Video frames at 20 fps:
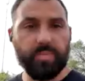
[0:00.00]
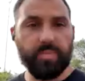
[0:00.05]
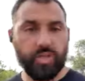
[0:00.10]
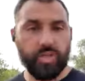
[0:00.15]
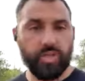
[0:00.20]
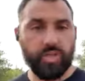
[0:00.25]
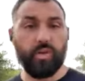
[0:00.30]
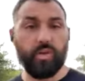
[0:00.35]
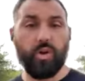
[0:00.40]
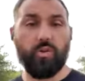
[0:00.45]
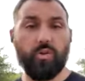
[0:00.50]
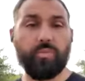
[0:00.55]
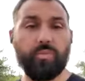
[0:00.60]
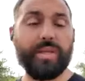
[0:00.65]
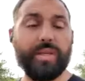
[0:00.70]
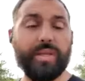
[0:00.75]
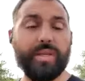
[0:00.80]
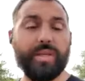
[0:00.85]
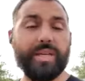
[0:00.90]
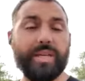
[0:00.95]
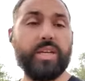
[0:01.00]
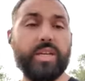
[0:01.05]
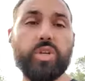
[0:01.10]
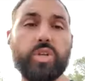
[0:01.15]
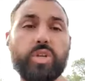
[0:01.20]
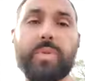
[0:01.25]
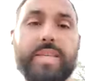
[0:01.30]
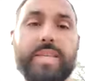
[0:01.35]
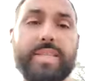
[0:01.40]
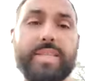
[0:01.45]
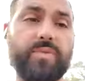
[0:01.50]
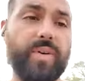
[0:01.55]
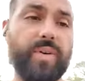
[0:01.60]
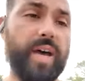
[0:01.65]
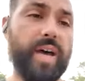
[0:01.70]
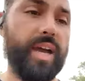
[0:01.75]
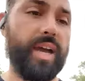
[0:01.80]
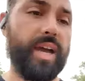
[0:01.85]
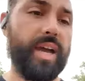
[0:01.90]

If you go from the knees, you go from the knees. That's fine.